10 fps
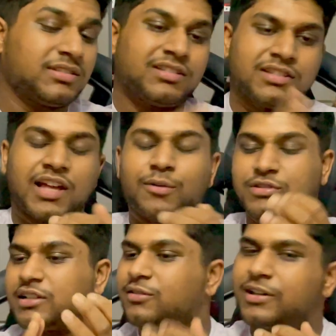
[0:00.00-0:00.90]
That was
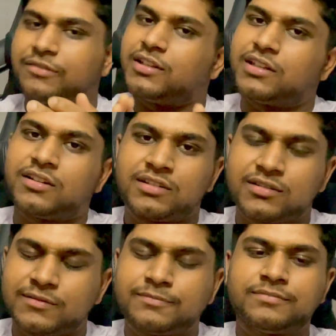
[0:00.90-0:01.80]
a great video.
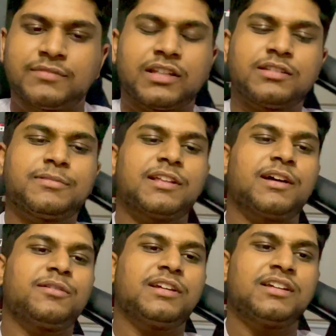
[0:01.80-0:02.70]
Let's put it that
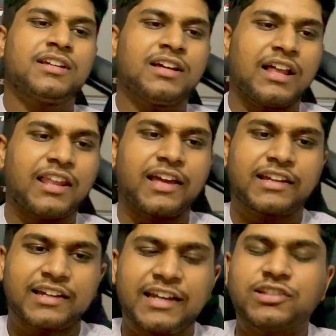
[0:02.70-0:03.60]
way. Like,
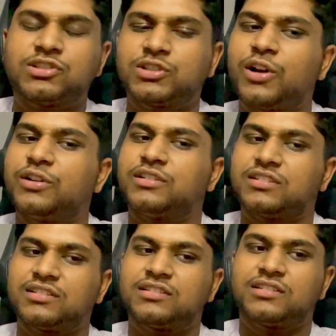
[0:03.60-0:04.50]
it showed
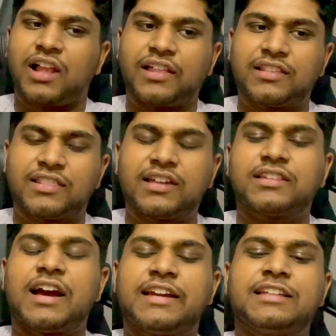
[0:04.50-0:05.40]
like the thing
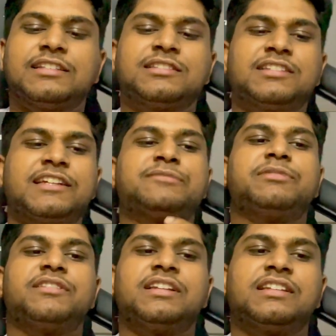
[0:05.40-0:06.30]
that he's
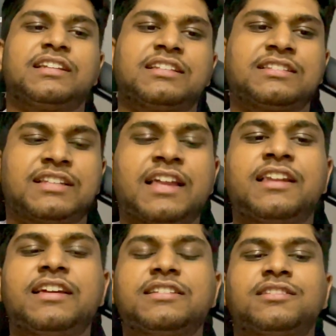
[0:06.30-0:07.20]
experienced in his 10
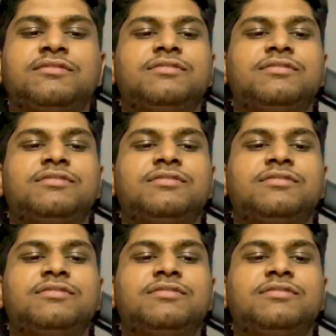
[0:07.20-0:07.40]
years of